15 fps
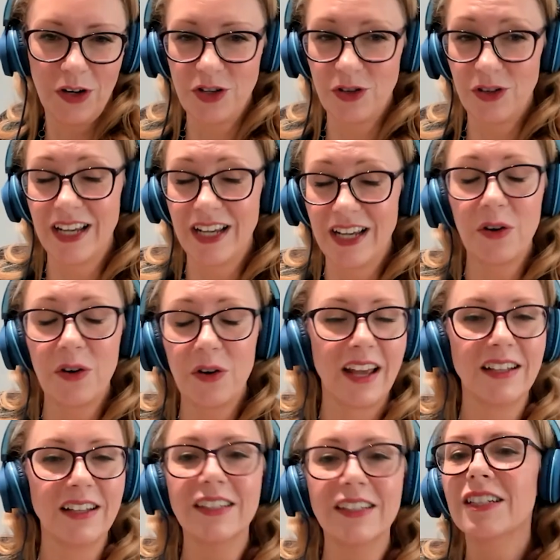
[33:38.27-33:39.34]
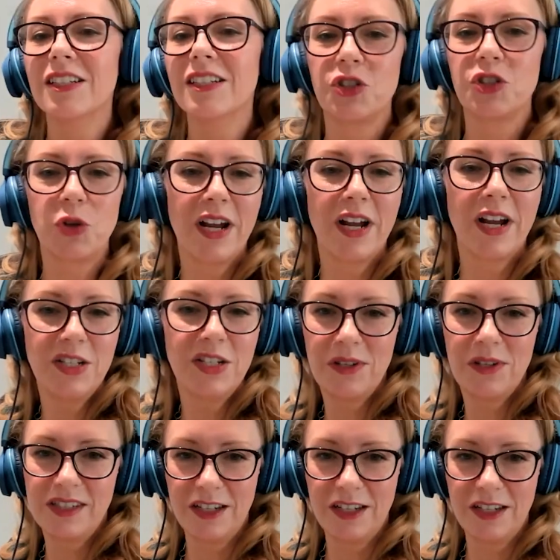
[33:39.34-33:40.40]
And you're like, okay, try and do
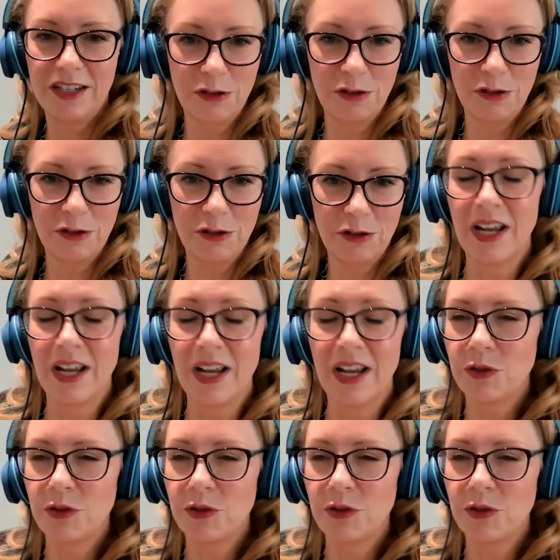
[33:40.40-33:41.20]
this in a new tone.